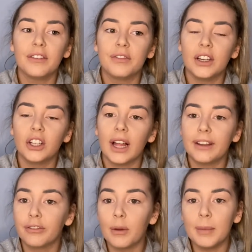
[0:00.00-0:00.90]
feel like
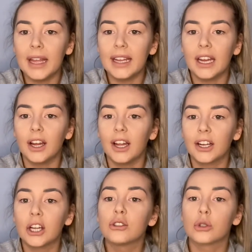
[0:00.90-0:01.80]
for me,
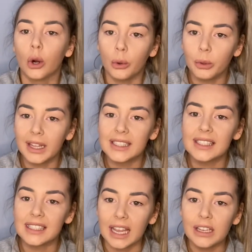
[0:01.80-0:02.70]
control is
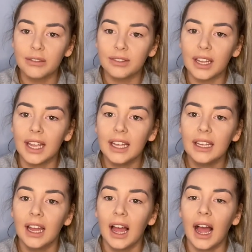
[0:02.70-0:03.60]
safety,
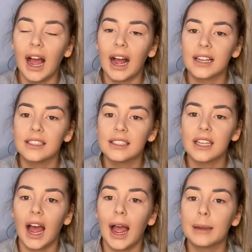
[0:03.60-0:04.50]
and
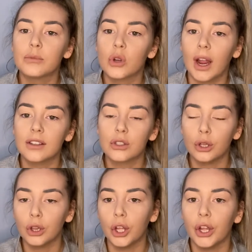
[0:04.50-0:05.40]
I'm trying to
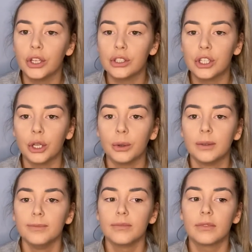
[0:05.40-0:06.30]
learn to
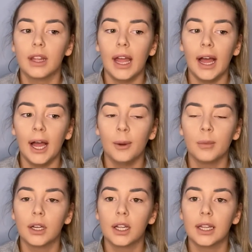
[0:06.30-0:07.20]

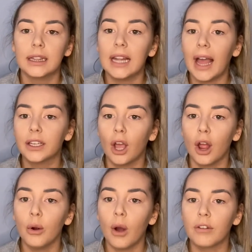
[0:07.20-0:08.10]
let
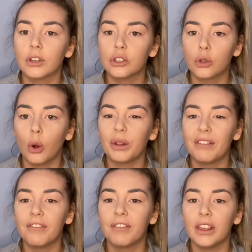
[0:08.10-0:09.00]
go of control
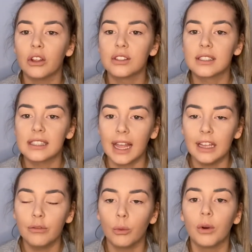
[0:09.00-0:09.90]
and feel
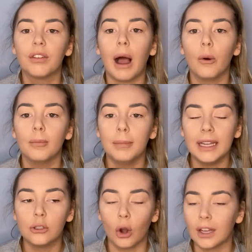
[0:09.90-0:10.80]
safe without me
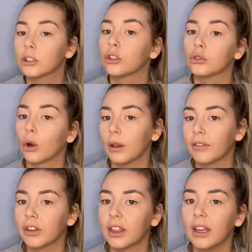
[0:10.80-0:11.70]
trying to control
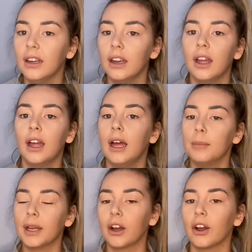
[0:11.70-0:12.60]
everything,
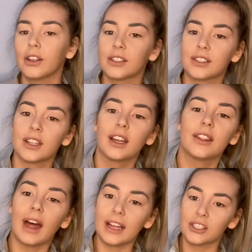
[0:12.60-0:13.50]
because
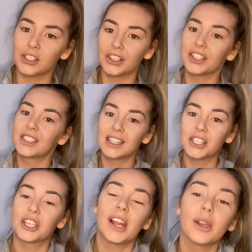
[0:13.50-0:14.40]
that's just the
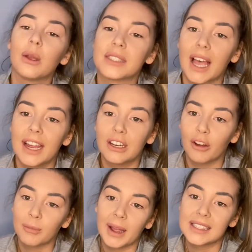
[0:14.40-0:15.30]
shadow side of
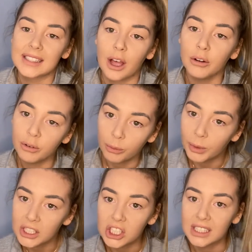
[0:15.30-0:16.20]
myself,
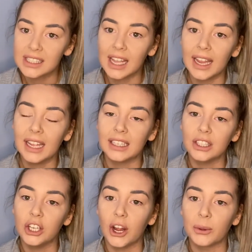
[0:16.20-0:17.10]
which is saying,
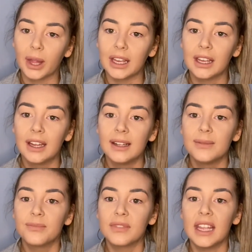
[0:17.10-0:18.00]
like,
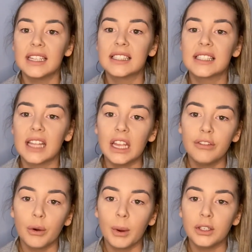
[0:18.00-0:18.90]
it's
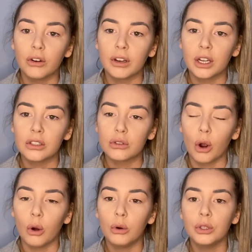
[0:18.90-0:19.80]
safer when you're in
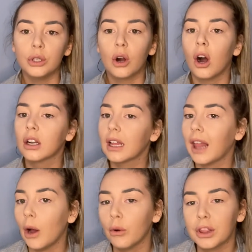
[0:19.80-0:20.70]
control. You can't
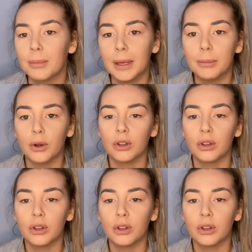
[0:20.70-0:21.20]
allow other people